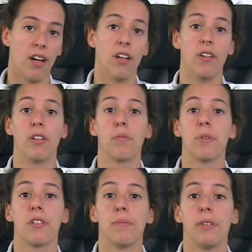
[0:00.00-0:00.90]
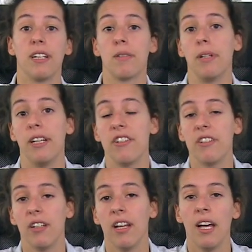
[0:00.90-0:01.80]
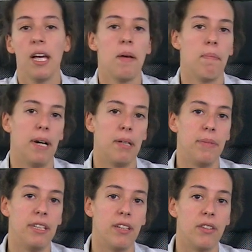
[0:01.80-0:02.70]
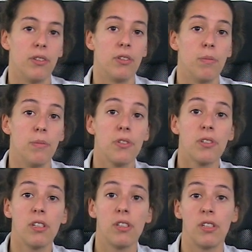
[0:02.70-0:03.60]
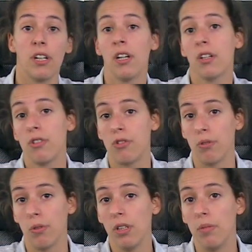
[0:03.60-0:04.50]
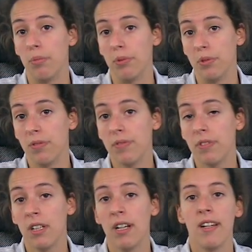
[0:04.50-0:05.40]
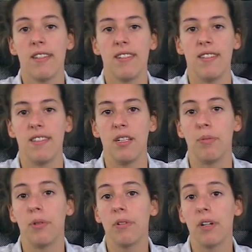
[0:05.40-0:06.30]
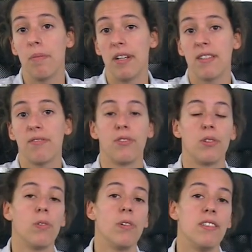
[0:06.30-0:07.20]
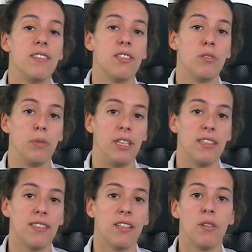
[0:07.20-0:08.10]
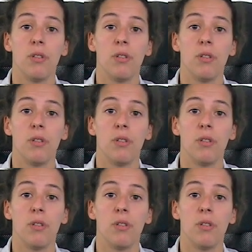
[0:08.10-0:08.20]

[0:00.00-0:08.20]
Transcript: Another possible explanation might be that neuromuscular control improved since the program lasted for only six weeks,